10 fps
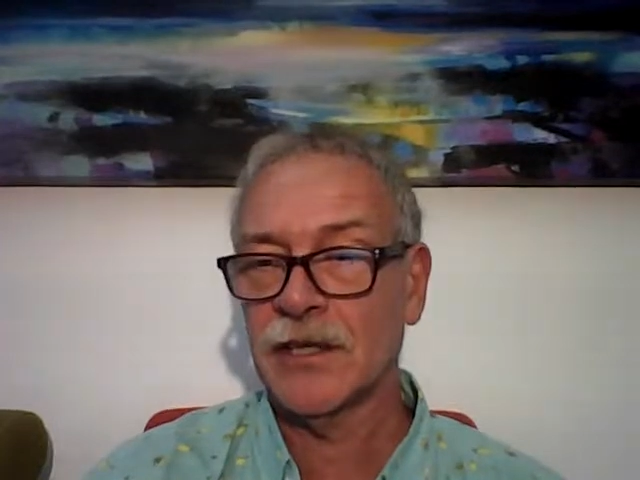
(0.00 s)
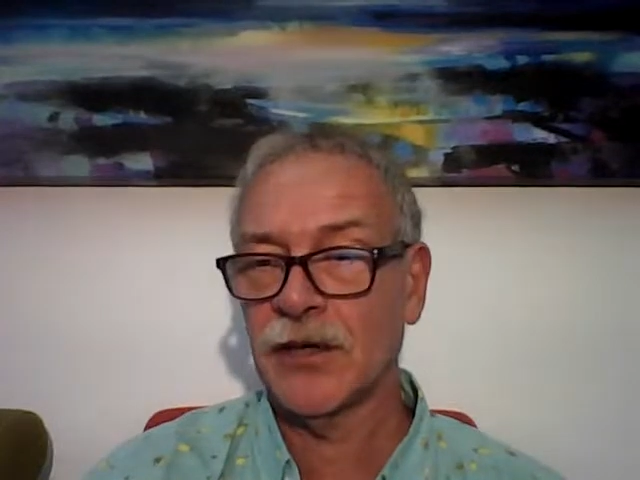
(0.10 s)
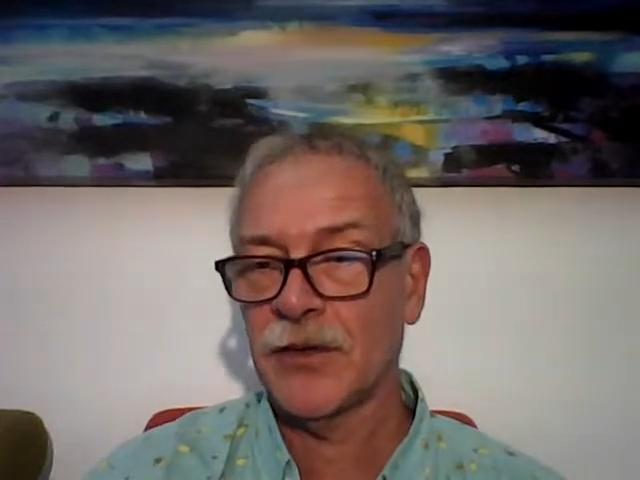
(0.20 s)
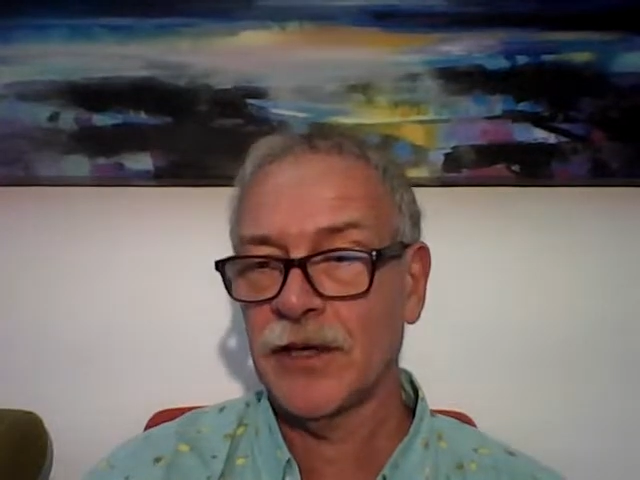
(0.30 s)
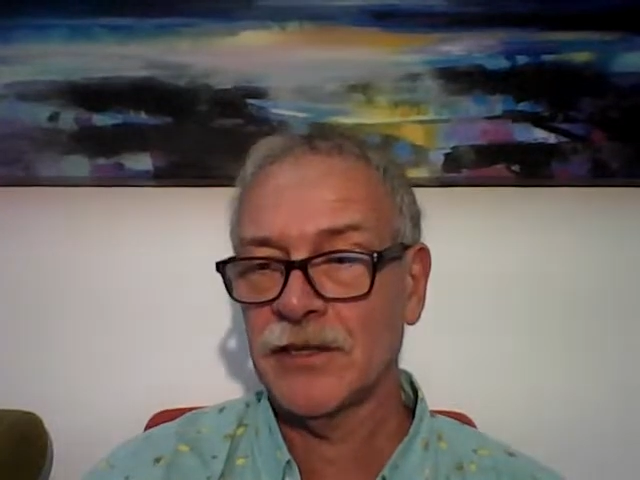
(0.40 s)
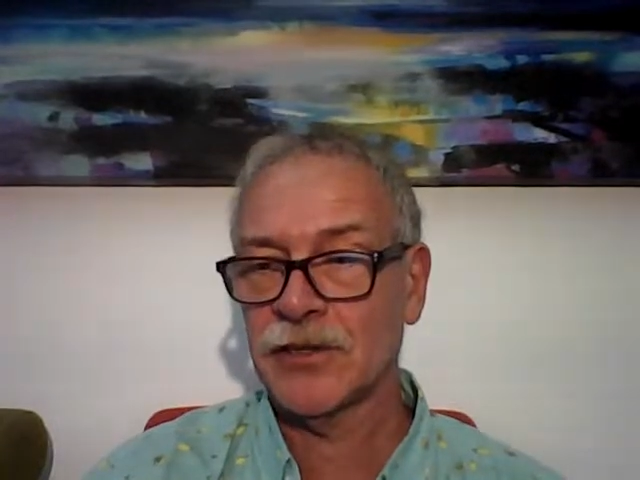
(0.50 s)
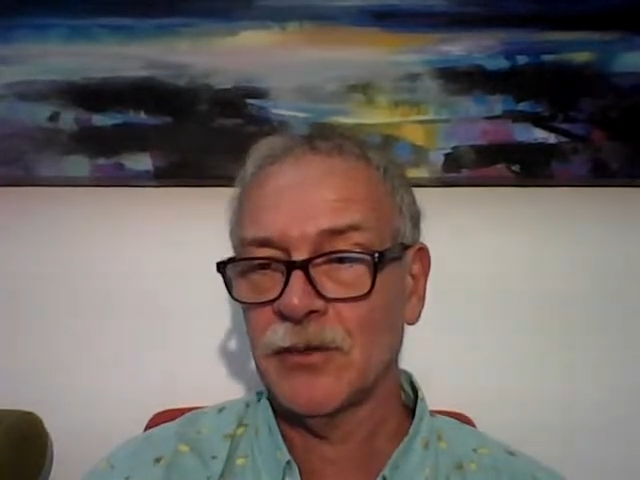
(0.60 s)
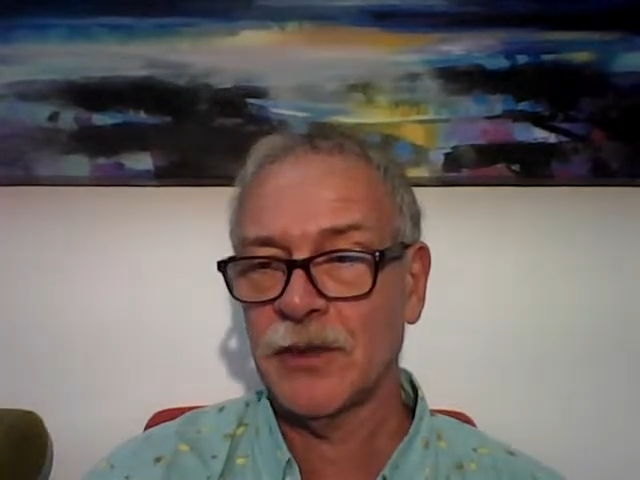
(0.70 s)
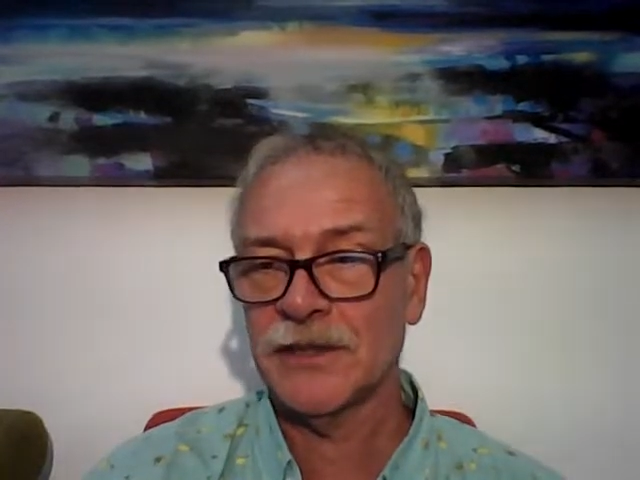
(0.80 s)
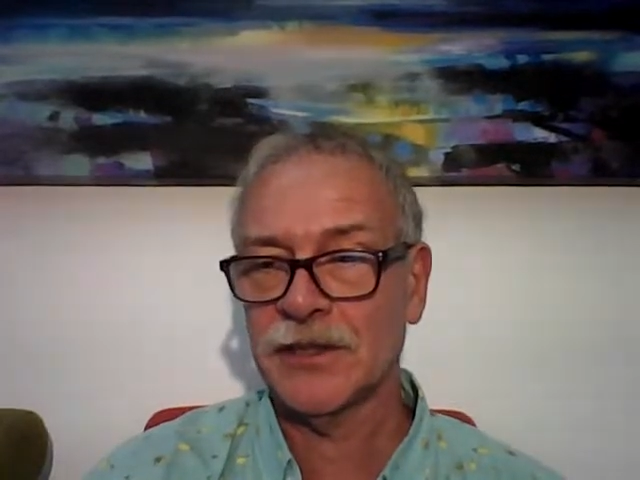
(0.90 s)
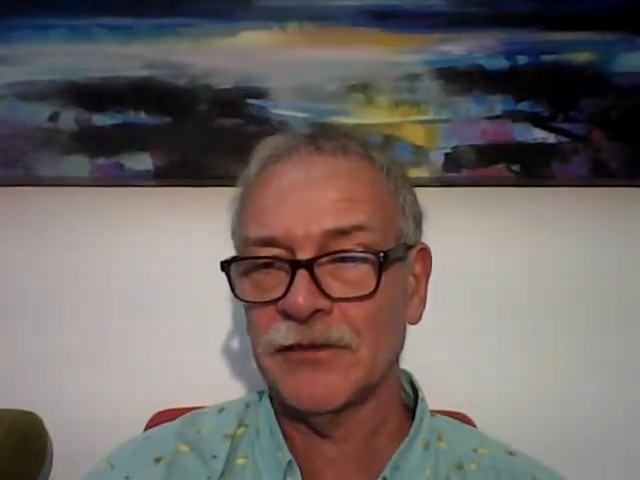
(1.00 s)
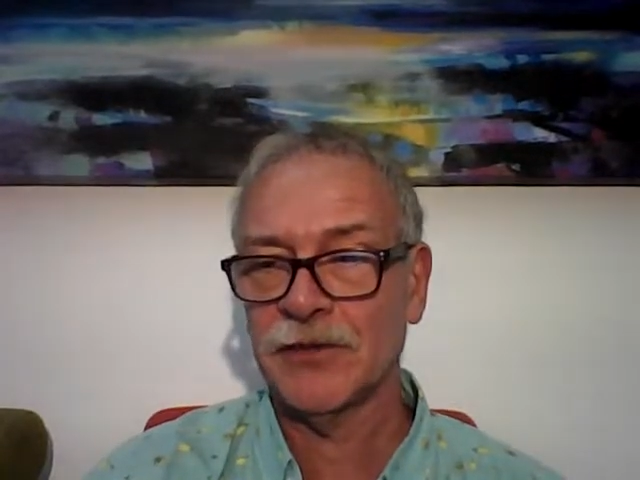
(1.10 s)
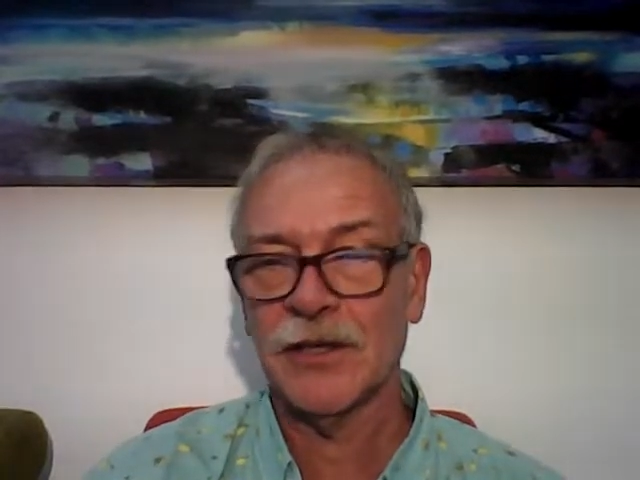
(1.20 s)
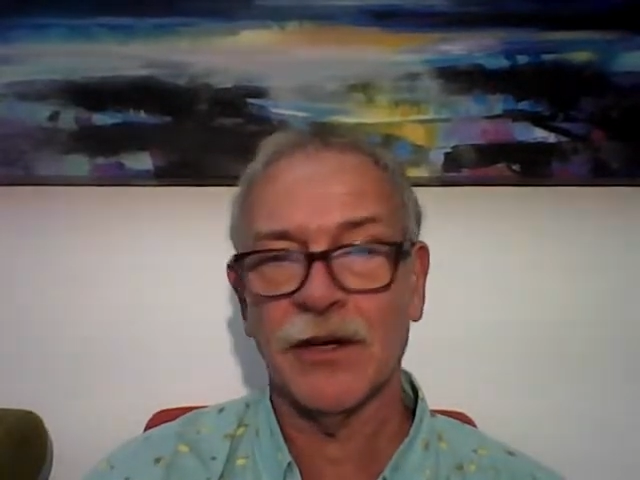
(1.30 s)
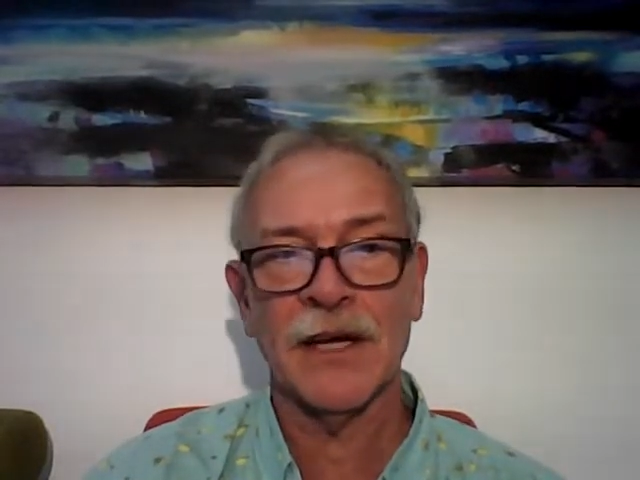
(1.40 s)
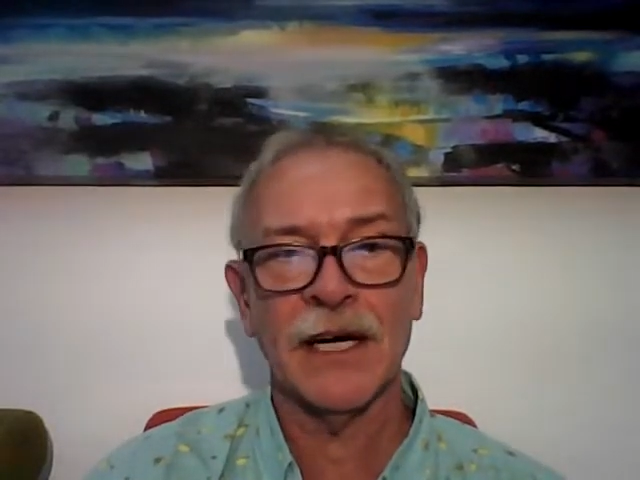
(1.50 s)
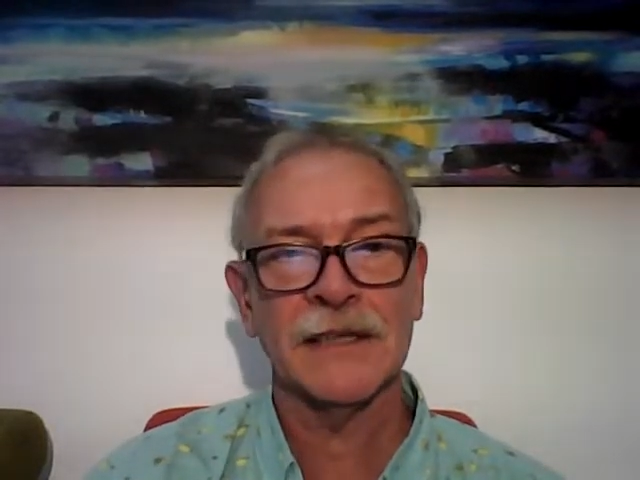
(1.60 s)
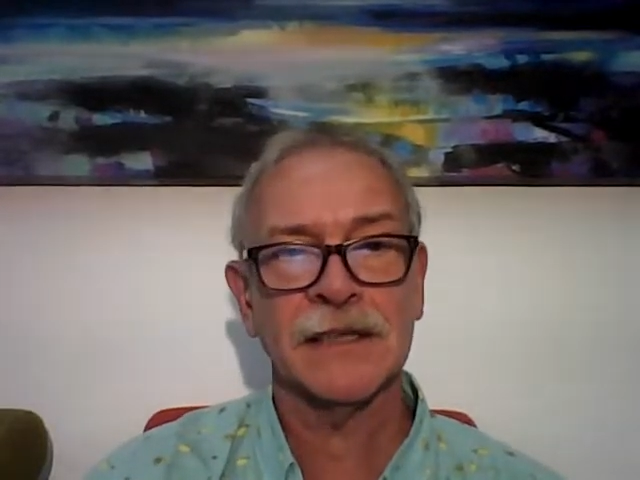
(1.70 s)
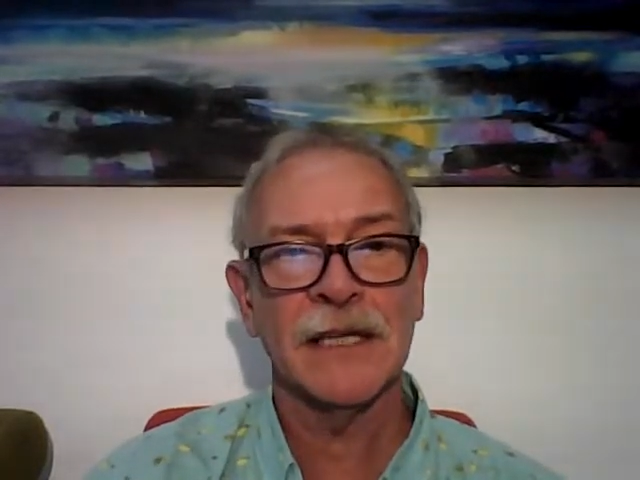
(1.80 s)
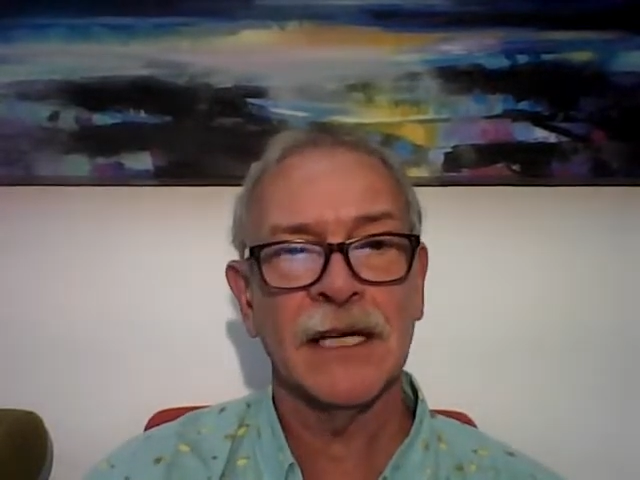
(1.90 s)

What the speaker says: Cathedral. I don't know if you got that.